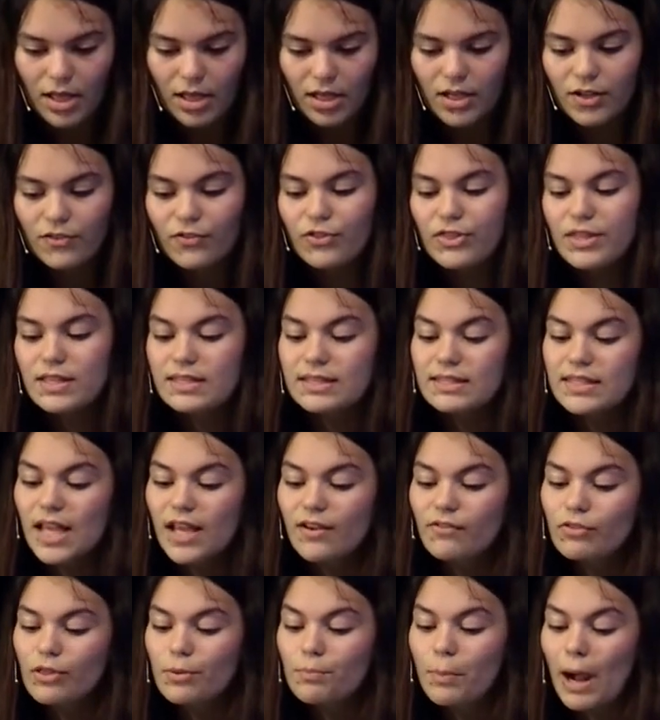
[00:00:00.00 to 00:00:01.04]
If the
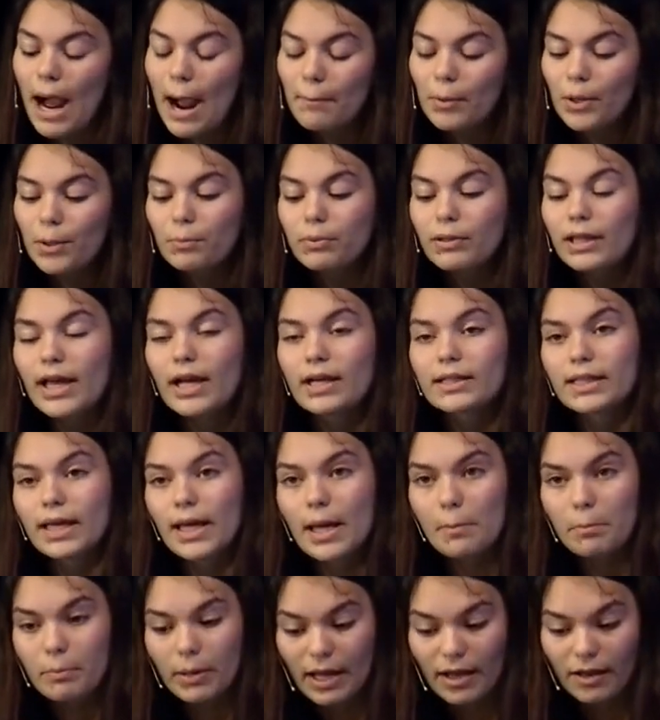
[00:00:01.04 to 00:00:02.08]
Save the Bomber plant
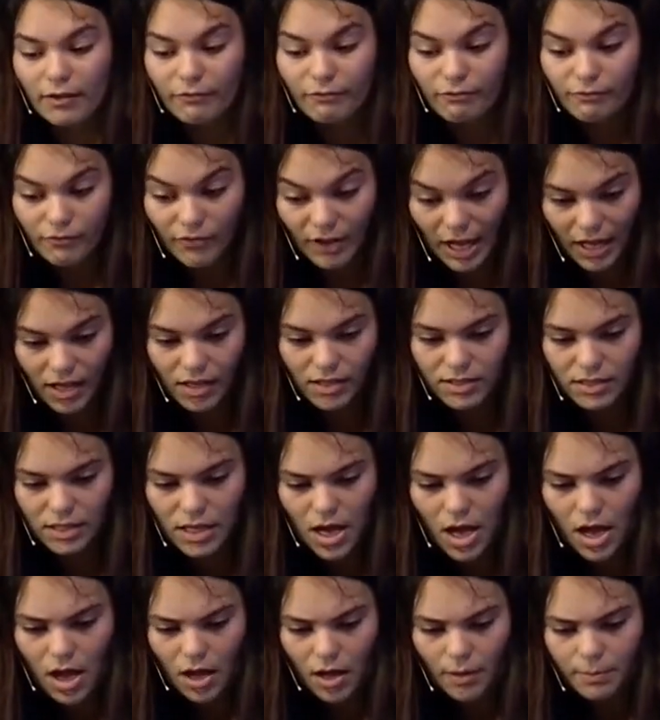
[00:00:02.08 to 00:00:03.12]
campaign fails,
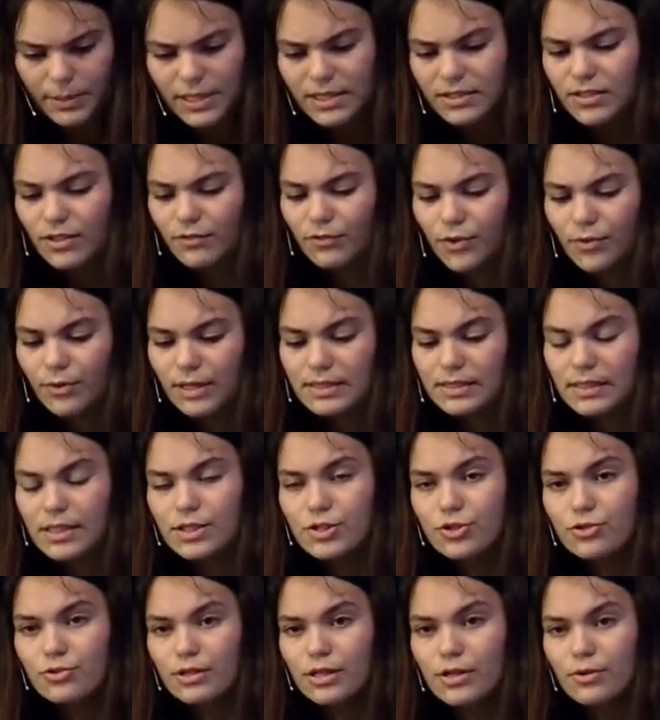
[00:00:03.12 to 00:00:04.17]
a piece of U.S.
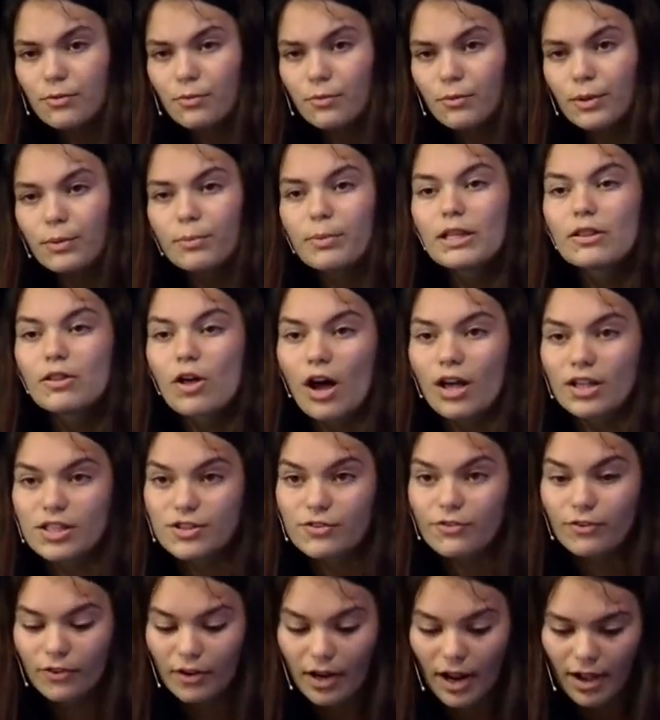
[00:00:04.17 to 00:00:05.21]
history will be lost
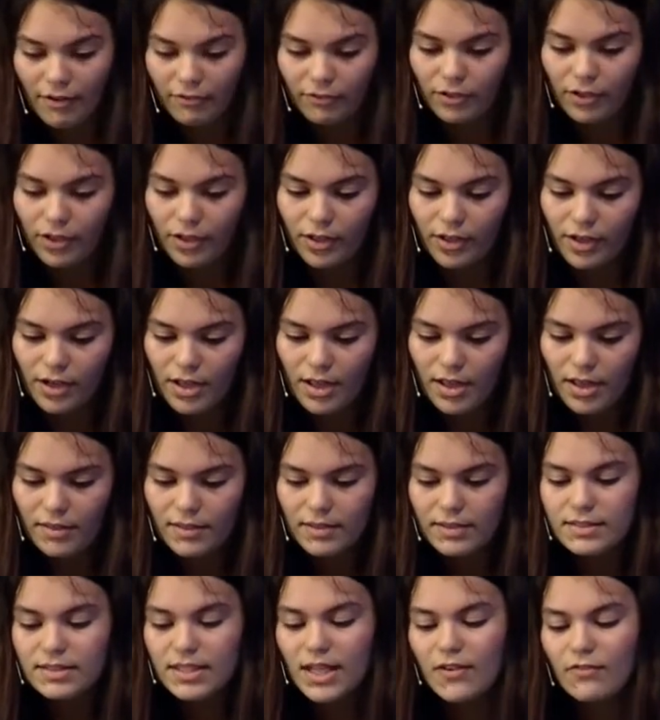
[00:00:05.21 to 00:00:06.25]
forever.
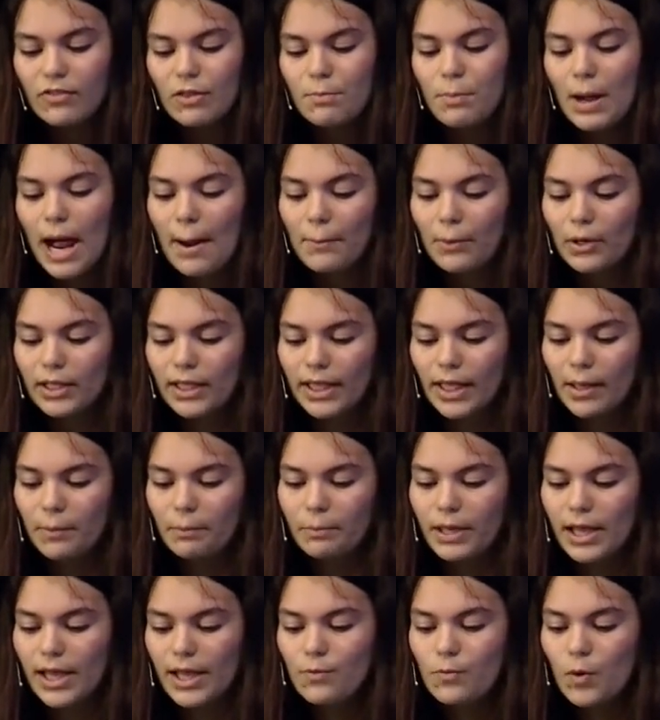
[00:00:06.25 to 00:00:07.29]
The Save the Bomber
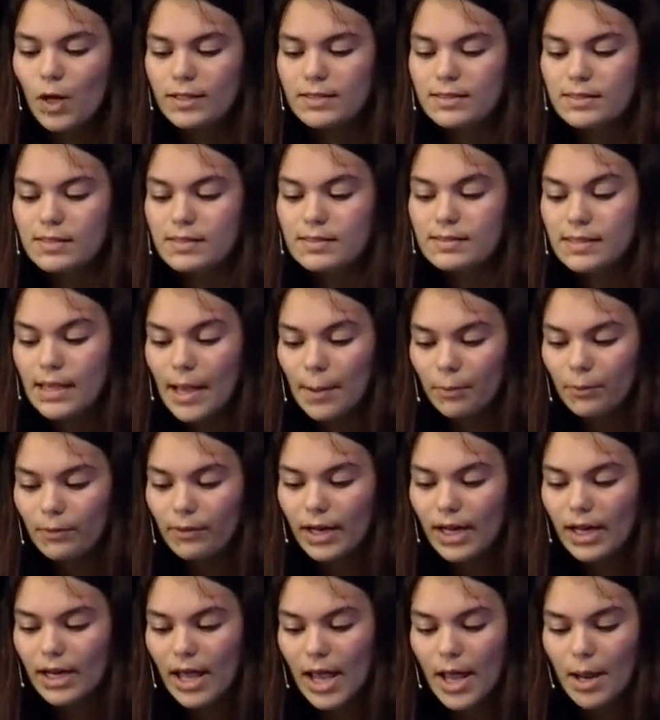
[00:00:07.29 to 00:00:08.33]
campaign wants to
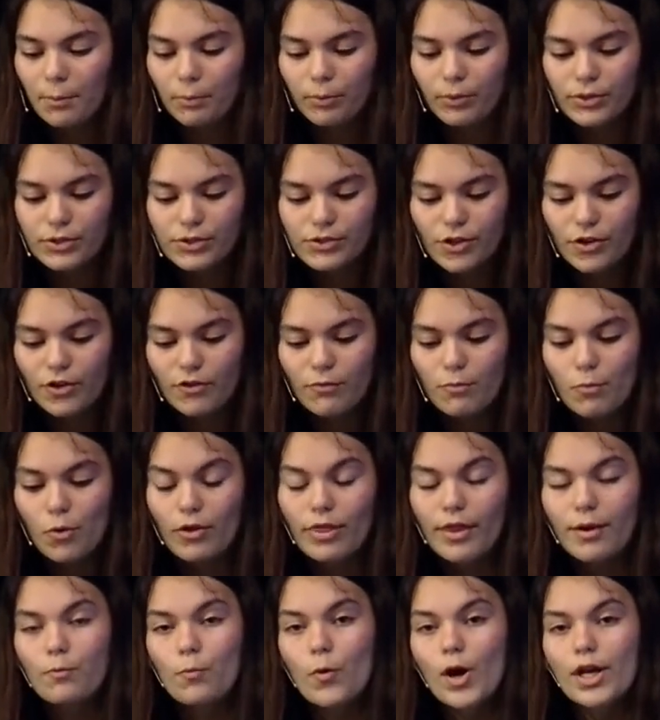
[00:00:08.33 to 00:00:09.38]
separate and preserve more
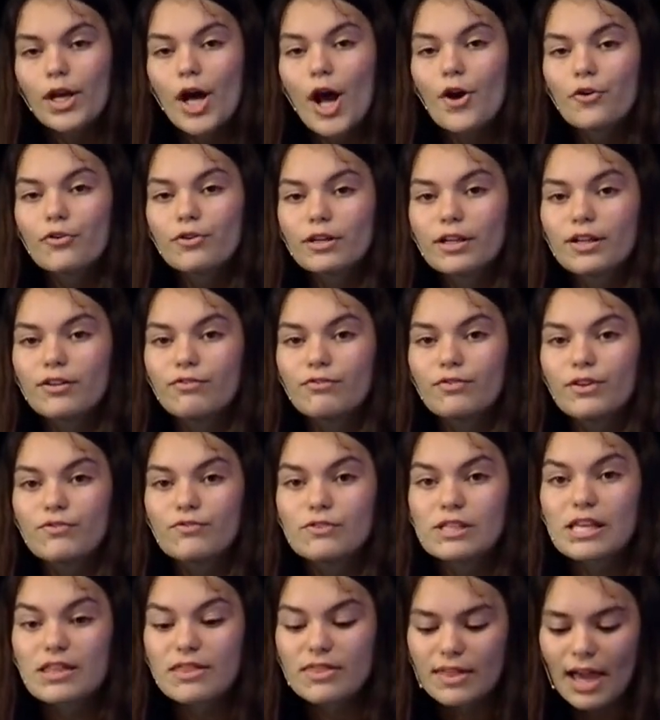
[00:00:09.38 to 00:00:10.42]
than
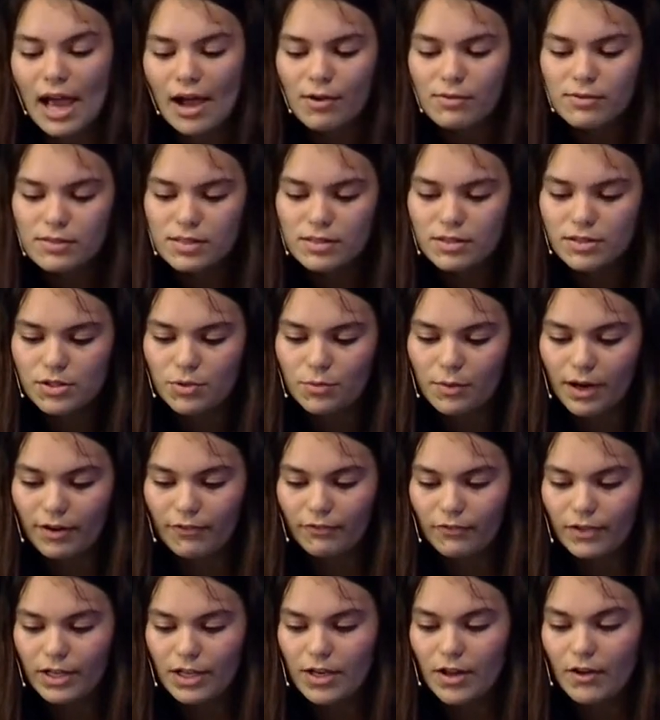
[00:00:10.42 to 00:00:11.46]
150,000 square
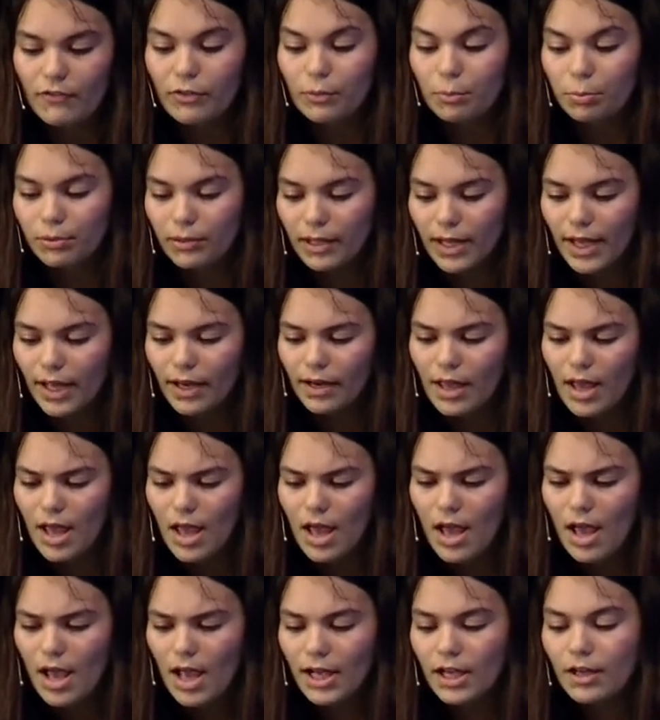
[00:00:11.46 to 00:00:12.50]
feet of the plant
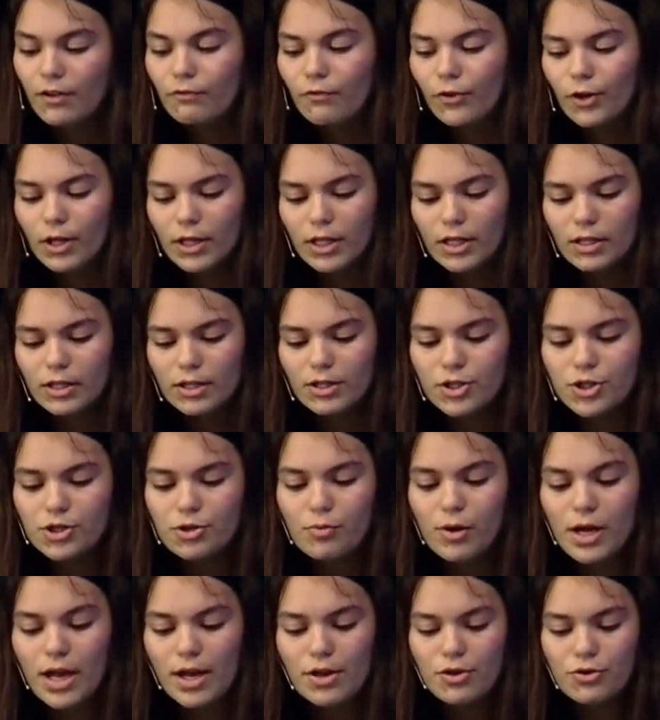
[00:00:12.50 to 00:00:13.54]
and convert it
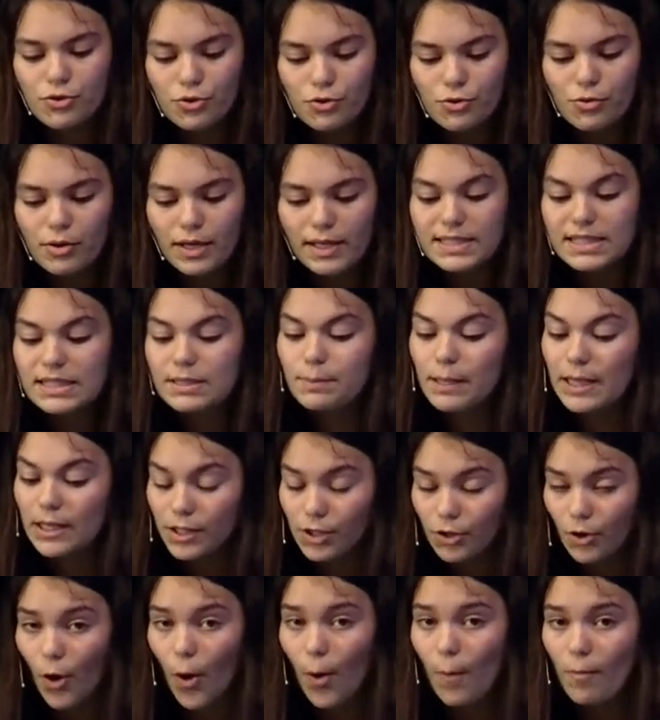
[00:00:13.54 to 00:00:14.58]
into a new
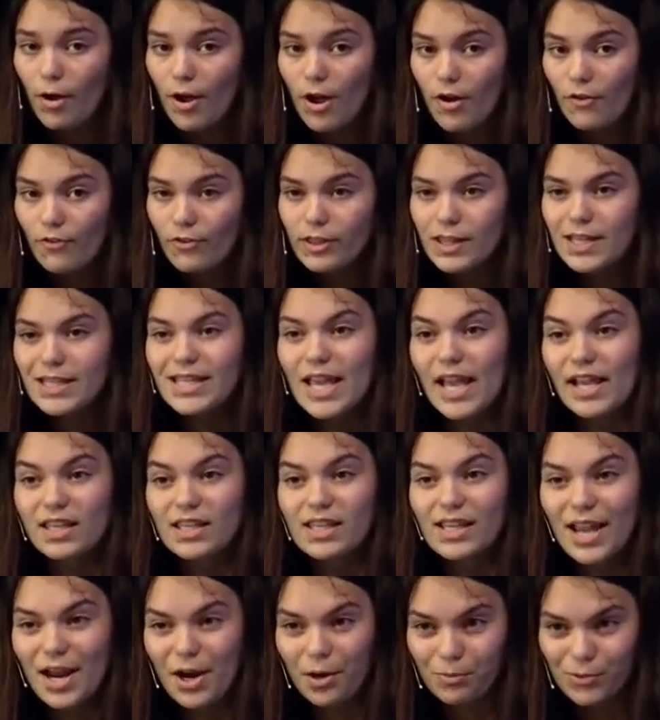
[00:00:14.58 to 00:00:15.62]
expanded home for the
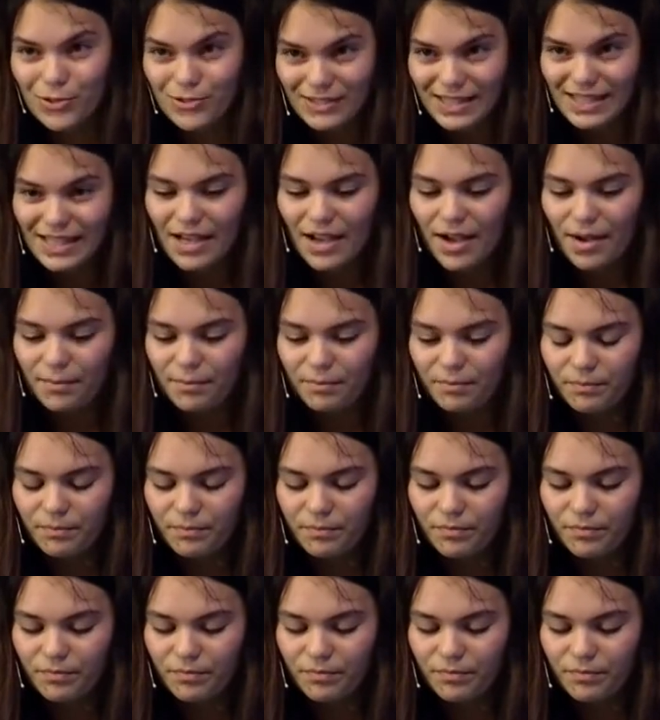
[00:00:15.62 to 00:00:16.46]
Yankee Air Museum.